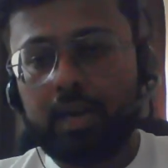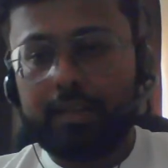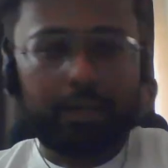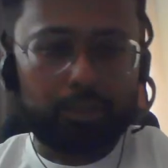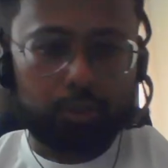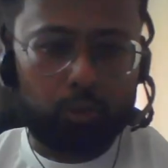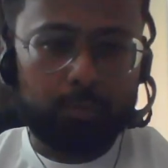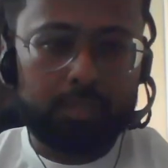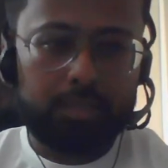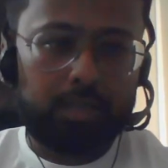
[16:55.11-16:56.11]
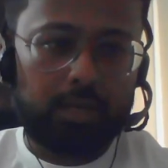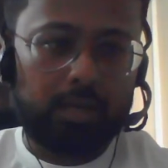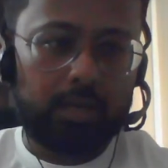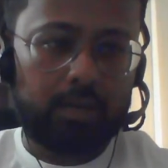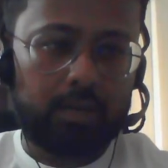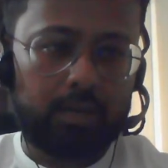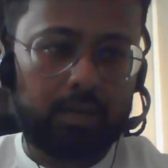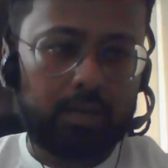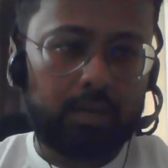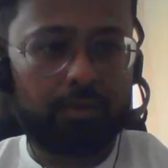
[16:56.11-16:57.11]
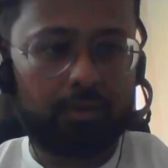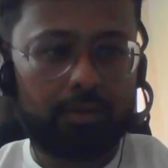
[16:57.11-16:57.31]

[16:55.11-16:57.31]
Thank you so much, uh, Ayesha,